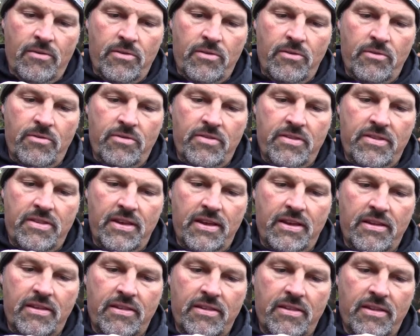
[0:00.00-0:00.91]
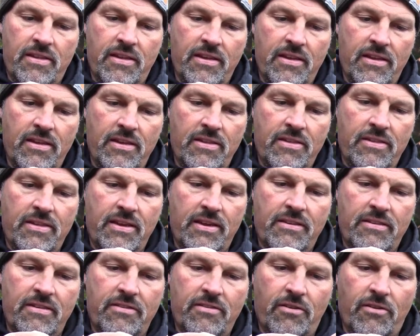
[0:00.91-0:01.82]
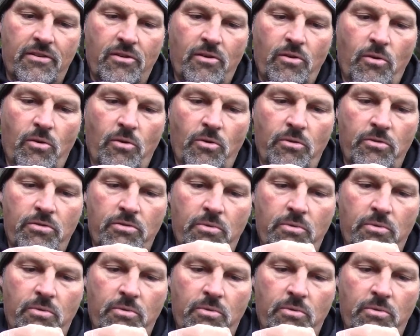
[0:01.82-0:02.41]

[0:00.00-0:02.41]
Do 6. 6 is our goal.